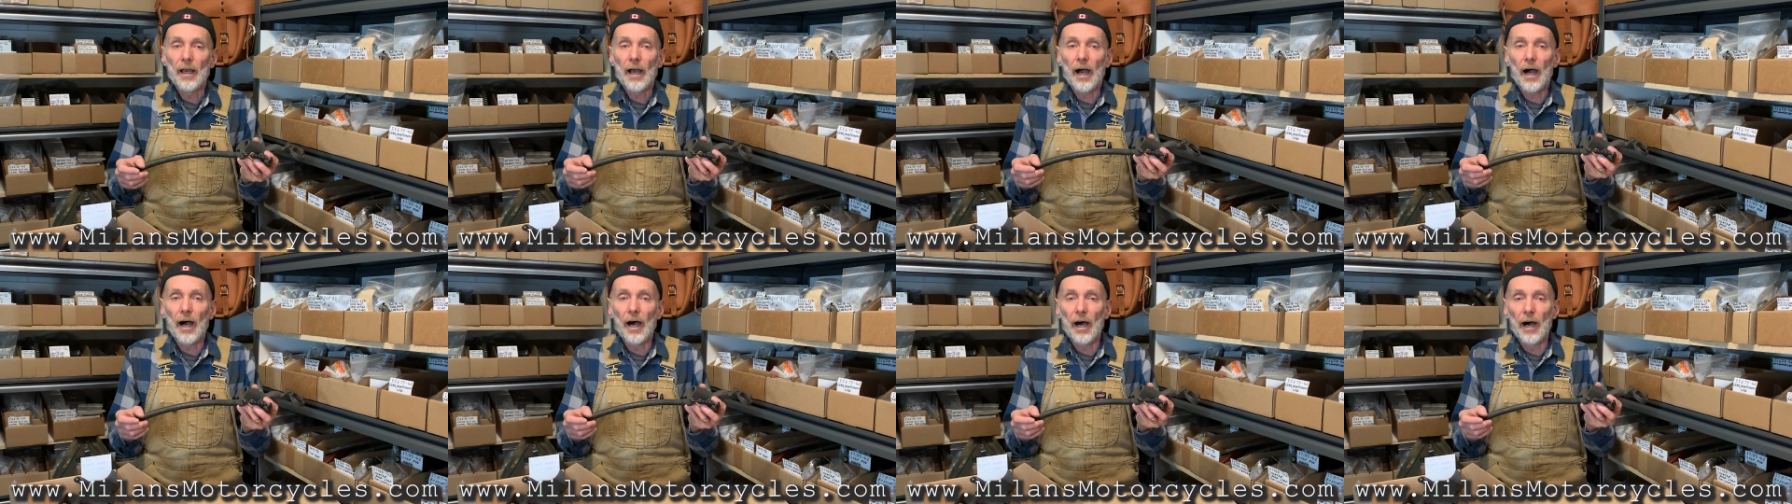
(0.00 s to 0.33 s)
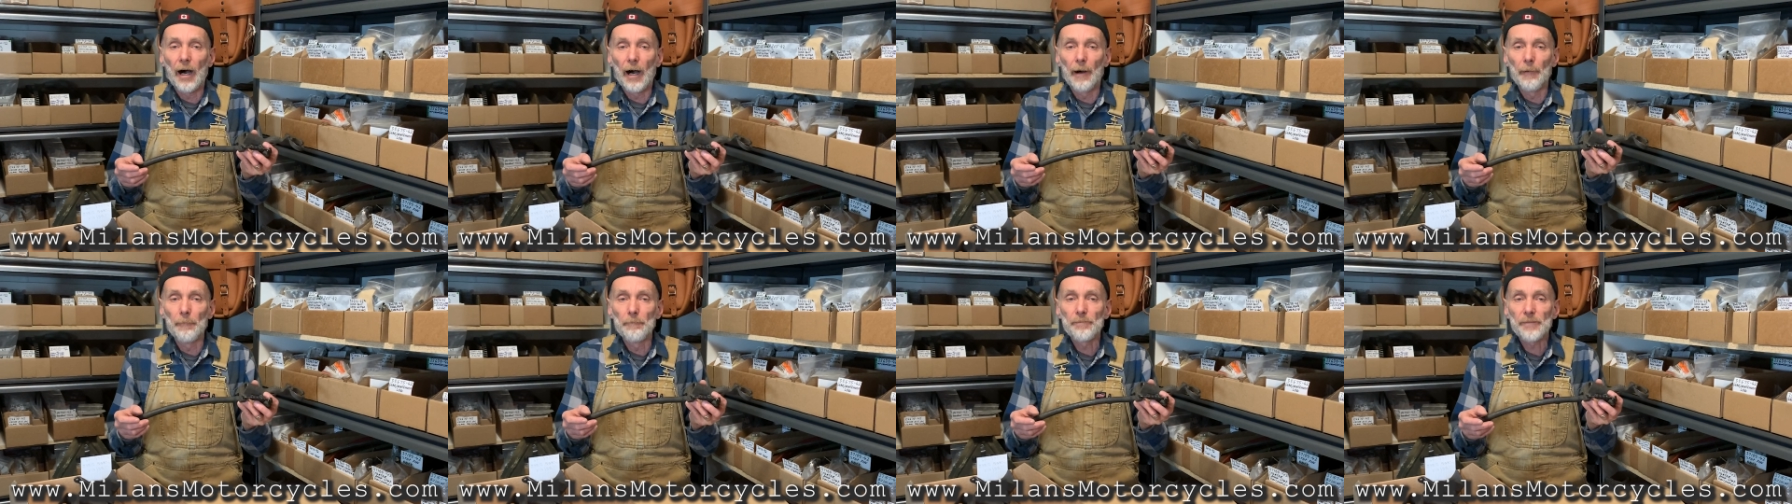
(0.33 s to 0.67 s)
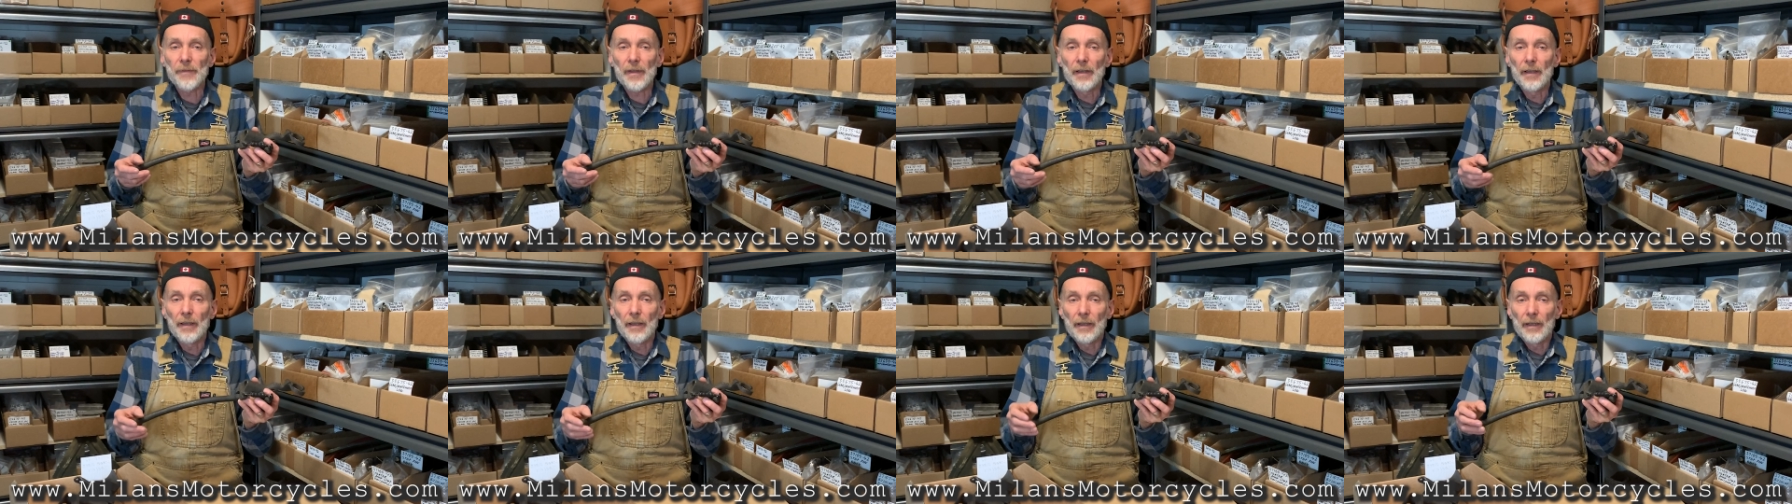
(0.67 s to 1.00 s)

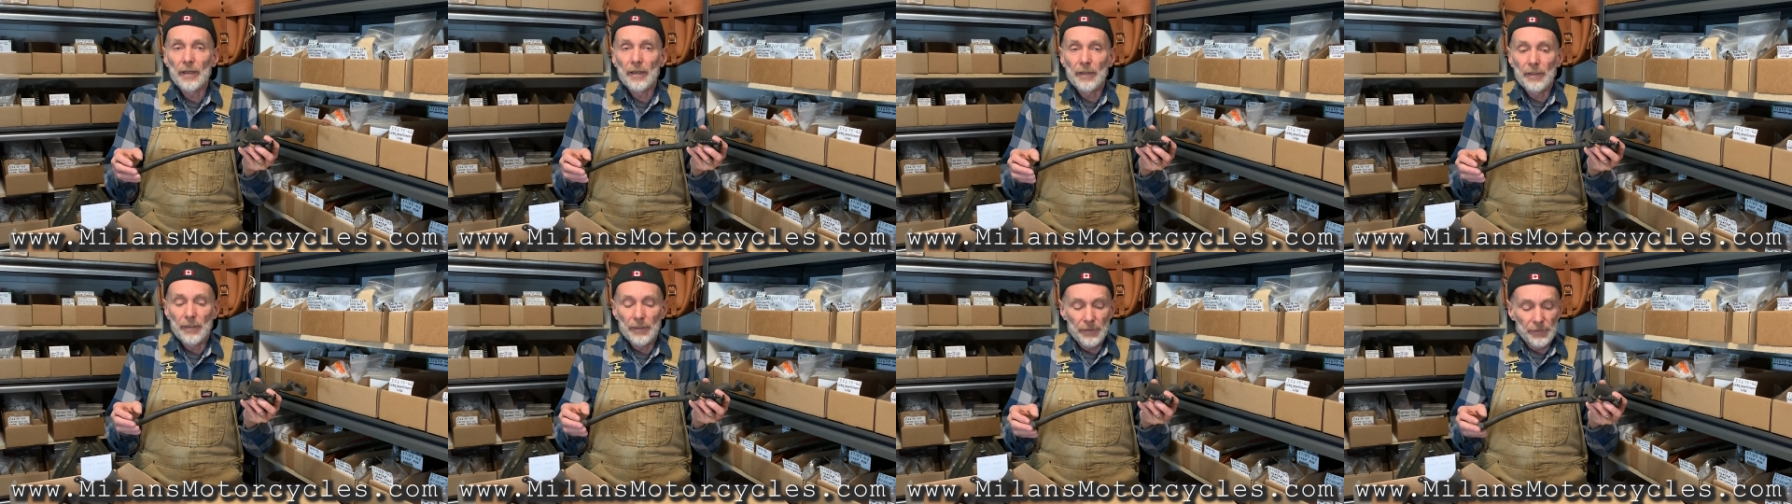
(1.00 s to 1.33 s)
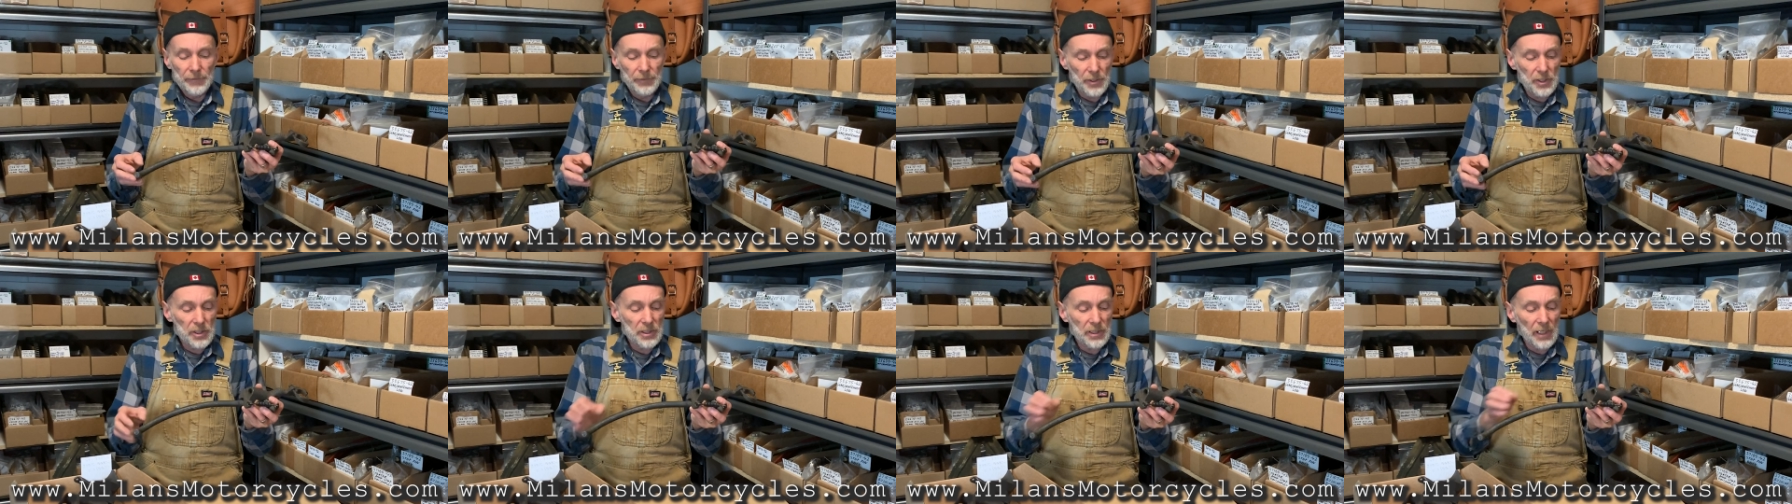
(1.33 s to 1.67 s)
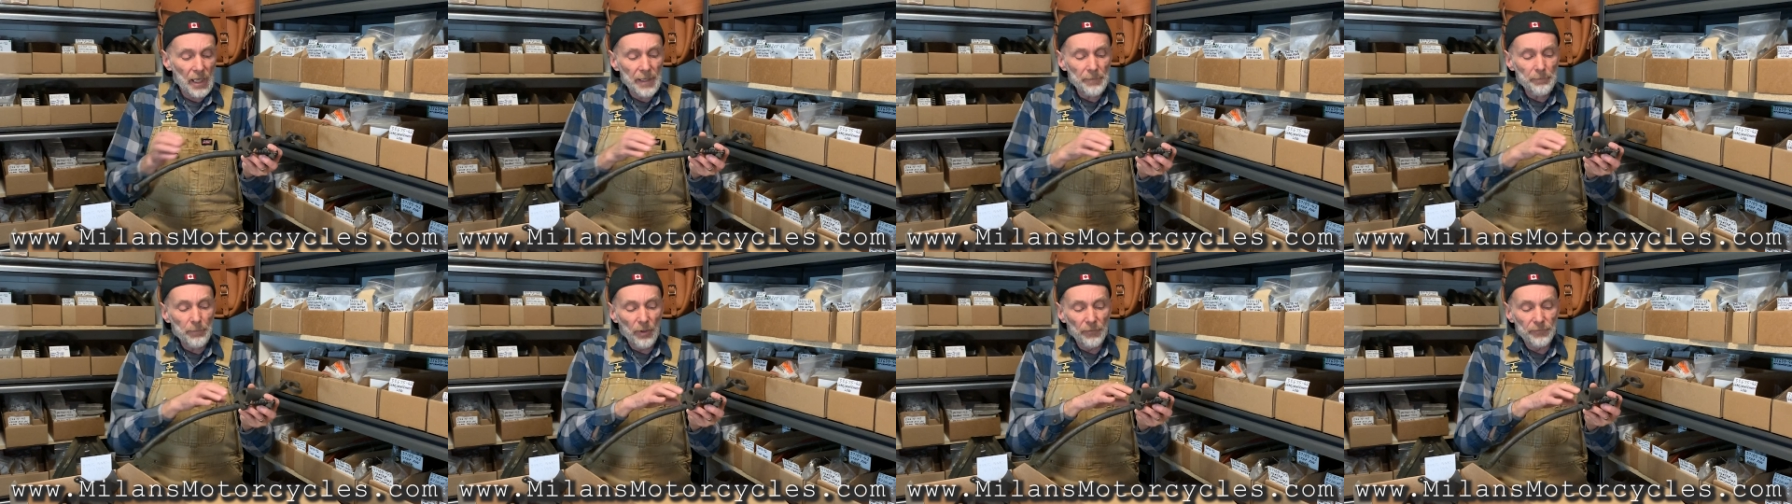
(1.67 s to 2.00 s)
The shape